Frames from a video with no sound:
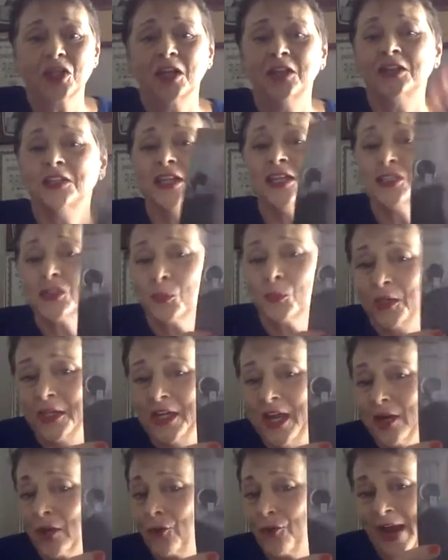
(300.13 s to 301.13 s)
and this one
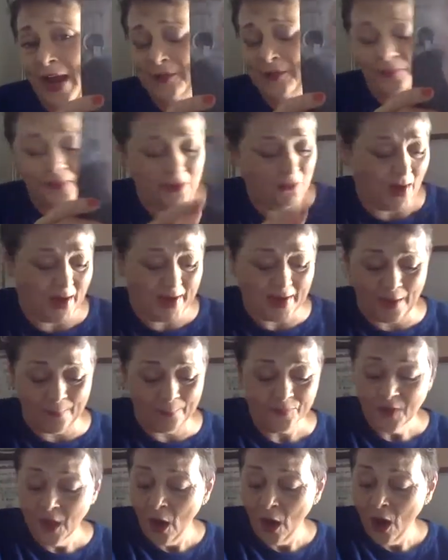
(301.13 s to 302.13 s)
here cracked me right
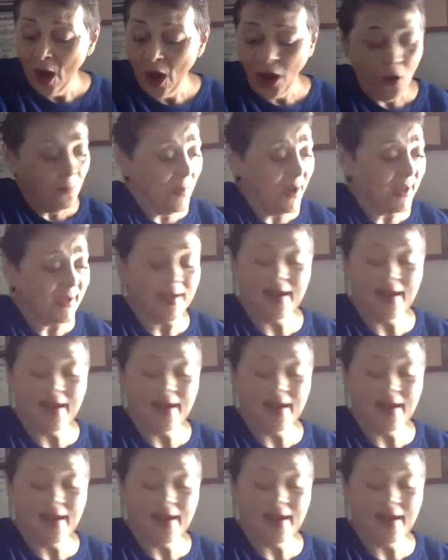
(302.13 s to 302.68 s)
up. Oh my